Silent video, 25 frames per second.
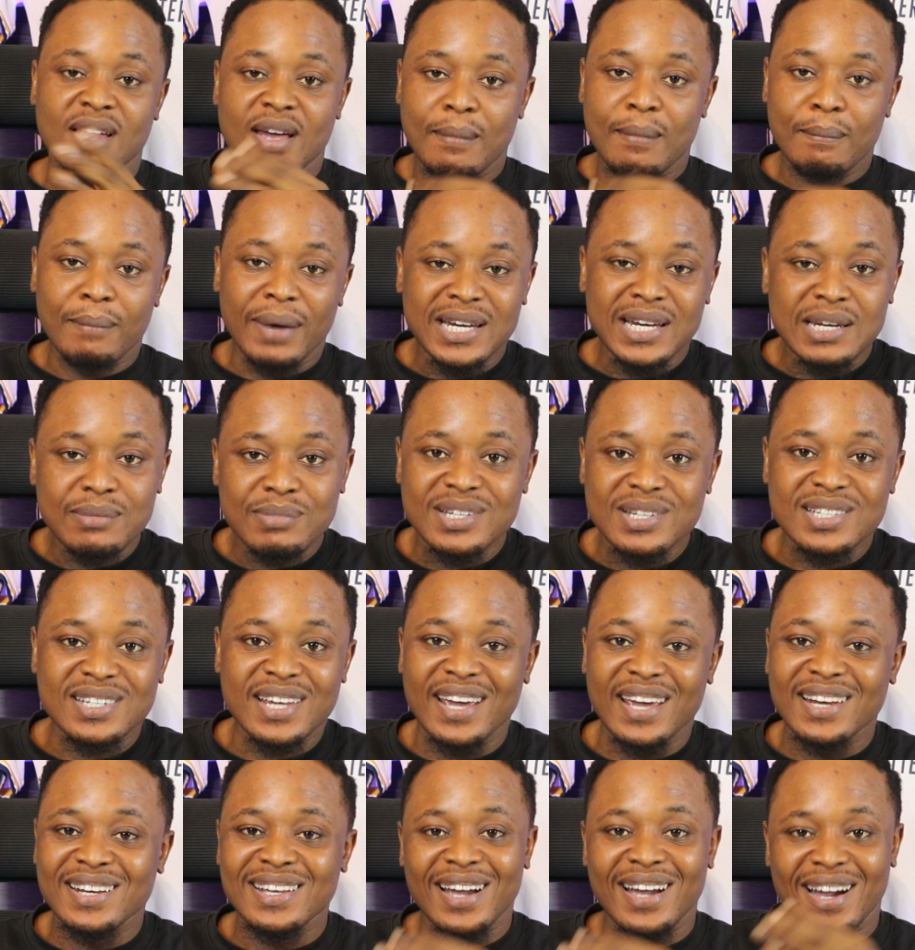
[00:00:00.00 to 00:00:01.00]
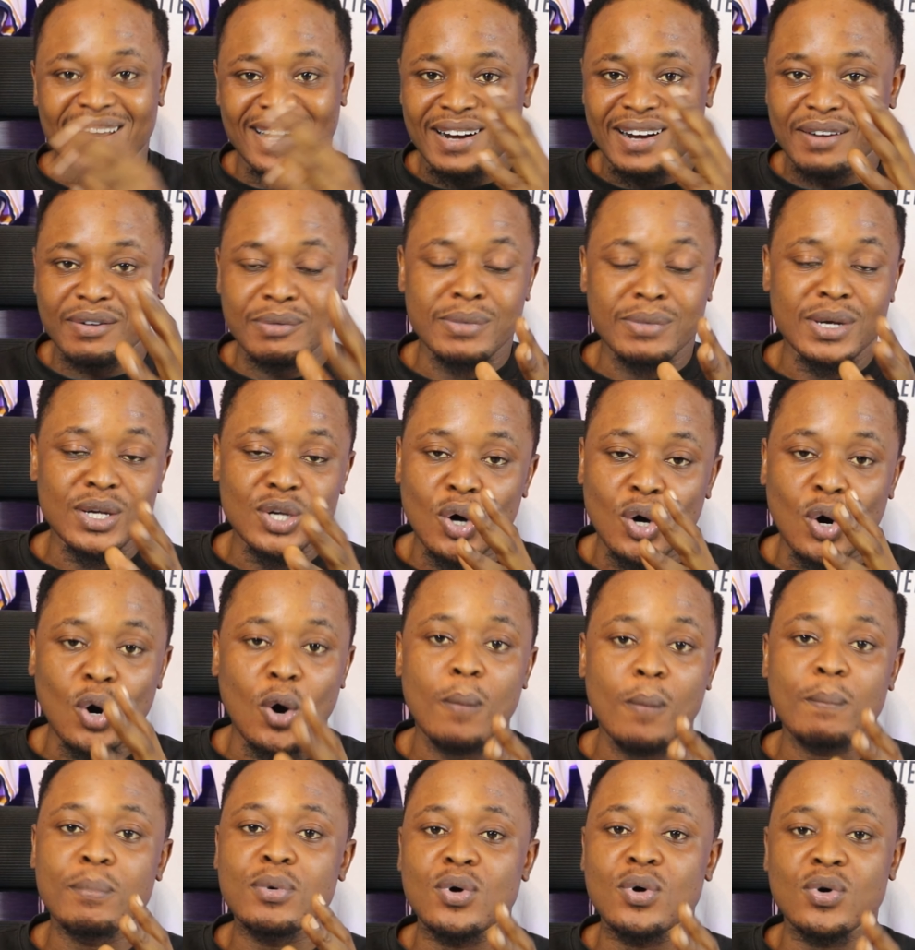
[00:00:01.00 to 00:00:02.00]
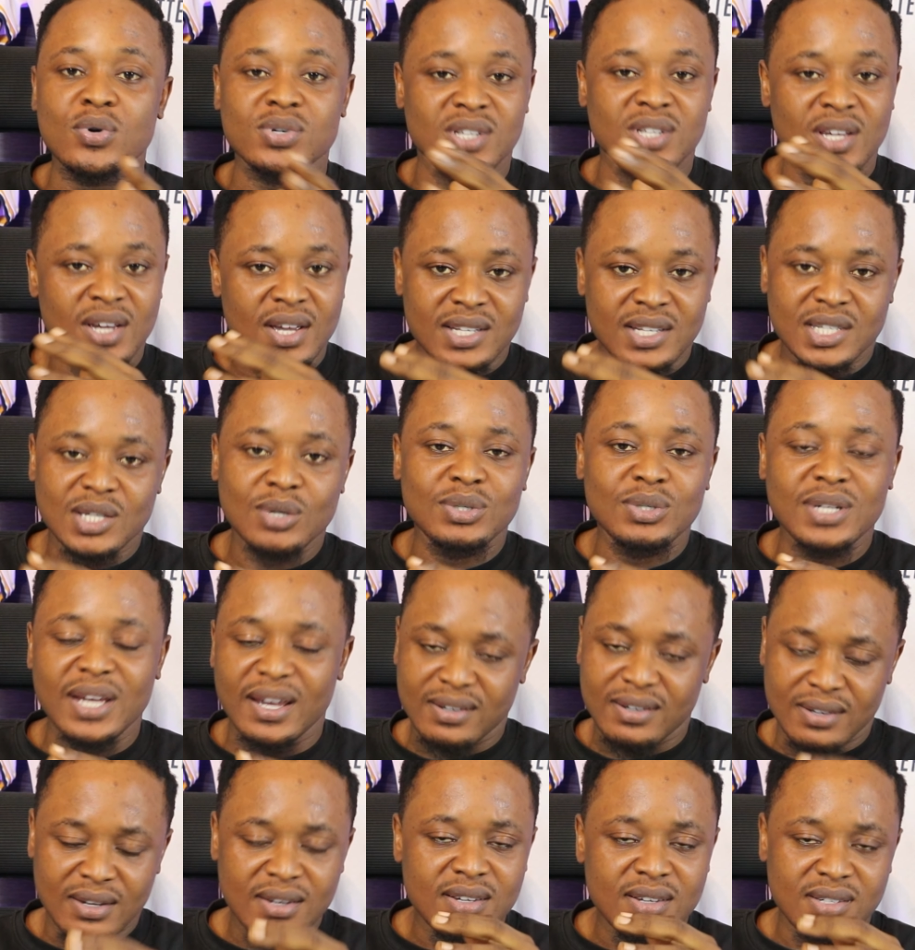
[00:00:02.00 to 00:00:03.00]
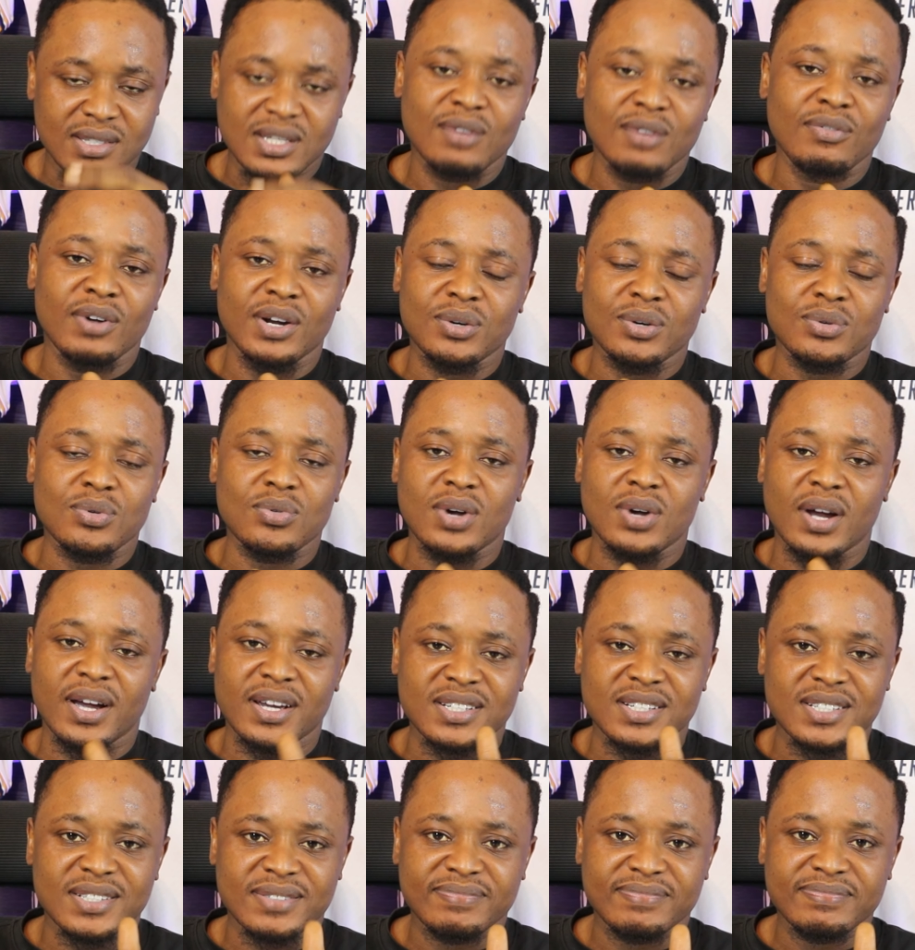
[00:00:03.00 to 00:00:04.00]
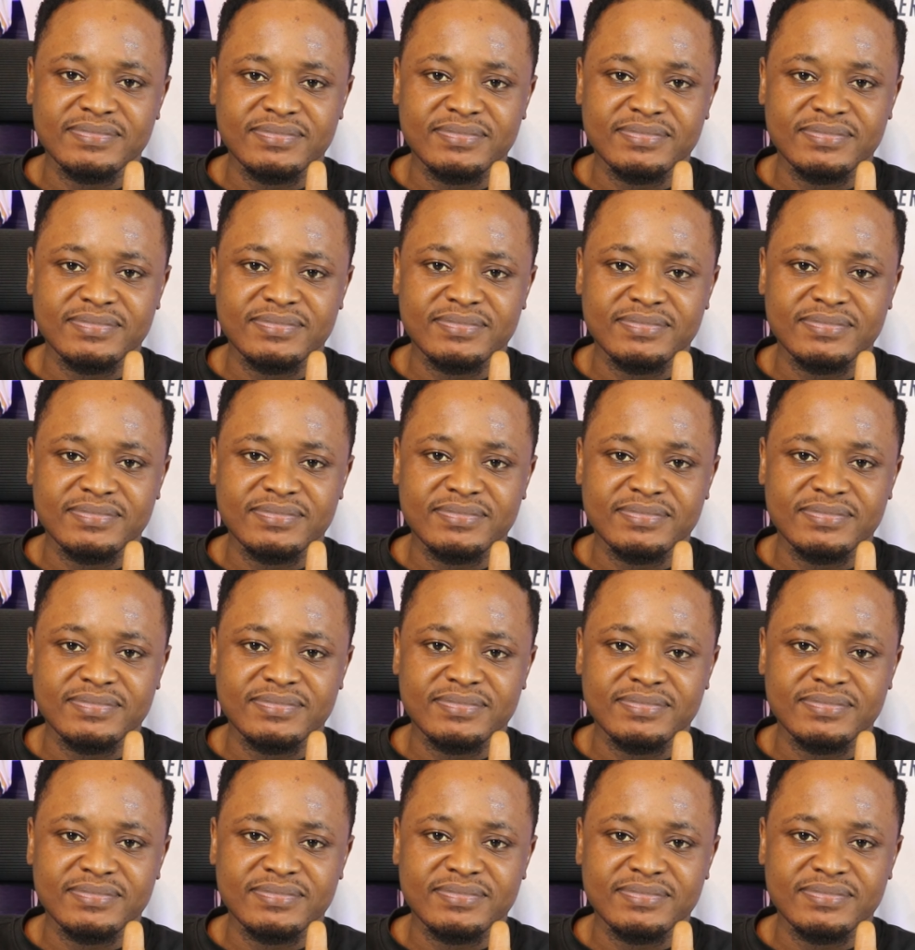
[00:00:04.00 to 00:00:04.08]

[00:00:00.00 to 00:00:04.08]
My name is Kenny and I remain your humble host. Till then, stay very cool, guys.